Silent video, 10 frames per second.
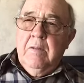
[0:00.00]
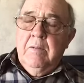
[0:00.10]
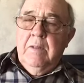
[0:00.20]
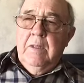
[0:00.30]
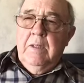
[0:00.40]

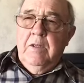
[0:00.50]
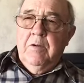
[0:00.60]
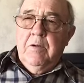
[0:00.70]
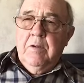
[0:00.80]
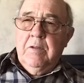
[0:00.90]
in
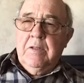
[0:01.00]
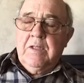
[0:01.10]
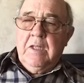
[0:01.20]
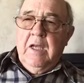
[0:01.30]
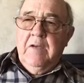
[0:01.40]
your
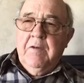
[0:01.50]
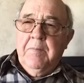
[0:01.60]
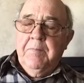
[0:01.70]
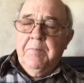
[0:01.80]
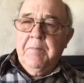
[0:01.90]
saliva.
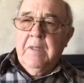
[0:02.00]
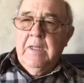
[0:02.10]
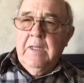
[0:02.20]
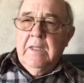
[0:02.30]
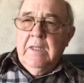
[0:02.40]

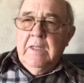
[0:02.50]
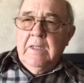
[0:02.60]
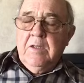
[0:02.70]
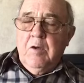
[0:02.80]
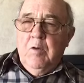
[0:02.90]

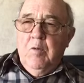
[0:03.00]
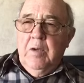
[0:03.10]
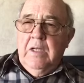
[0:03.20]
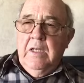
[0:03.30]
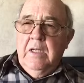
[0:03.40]
So
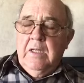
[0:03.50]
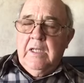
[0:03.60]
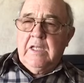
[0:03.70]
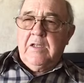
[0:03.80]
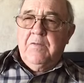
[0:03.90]
we
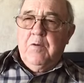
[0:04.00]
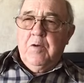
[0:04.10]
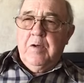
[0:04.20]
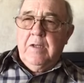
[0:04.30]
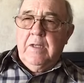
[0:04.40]
test
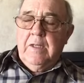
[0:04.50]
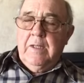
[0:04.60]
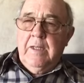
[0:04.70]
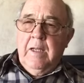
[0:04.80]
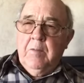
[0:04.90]
for
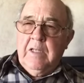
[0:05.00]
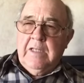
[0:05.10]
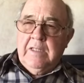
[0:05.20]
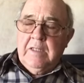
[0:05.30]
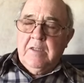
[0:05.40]

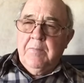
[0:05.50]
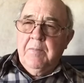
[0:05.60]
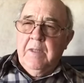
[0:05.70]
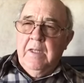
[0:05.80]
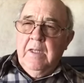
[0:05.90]
amylases.
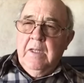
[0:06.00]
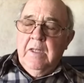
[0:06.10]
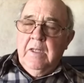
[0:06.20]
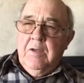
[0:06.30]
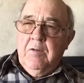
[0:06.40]

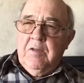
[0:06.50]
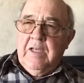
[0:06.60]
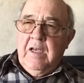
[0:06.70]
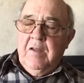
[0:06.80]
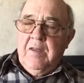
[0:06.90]
It turns
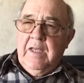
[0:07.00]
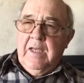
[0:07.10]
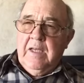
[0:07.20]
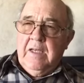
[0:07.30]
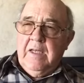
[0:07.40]
out
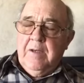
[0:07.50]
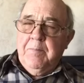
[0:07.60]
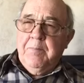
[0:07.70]
that